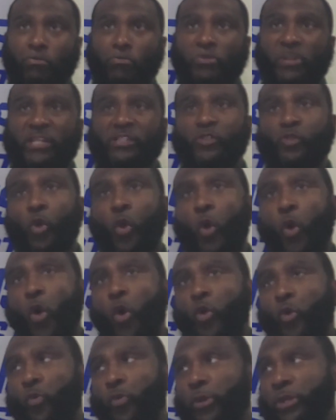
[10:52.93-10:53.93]
It's
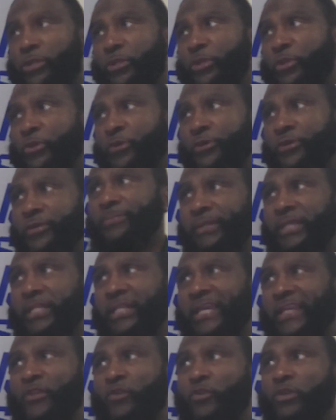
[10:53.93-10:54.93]
awkward, you know what I mean?
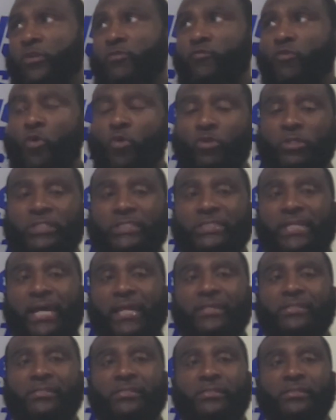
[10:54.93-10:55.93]
Like, you can roll the
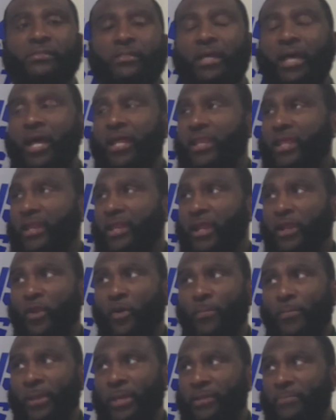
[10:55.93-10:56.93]
dice, and I
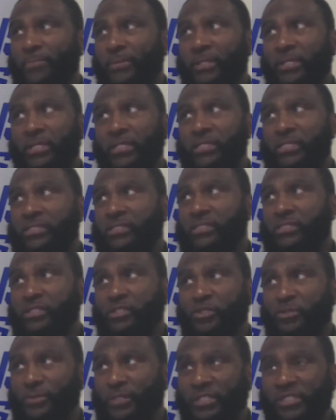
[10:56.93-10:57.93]
know men been in these
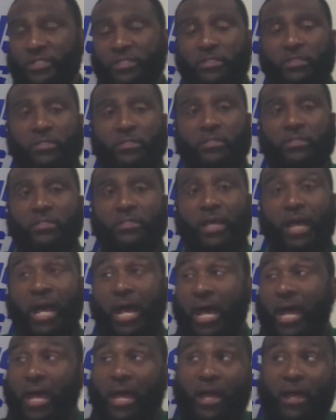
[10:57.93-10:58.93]
situations.
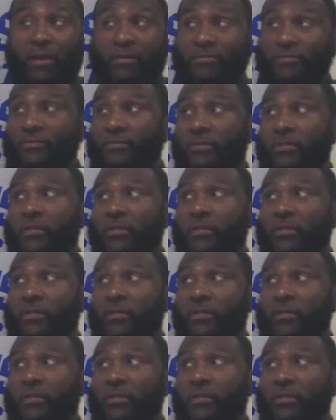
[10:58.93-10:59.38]
I have.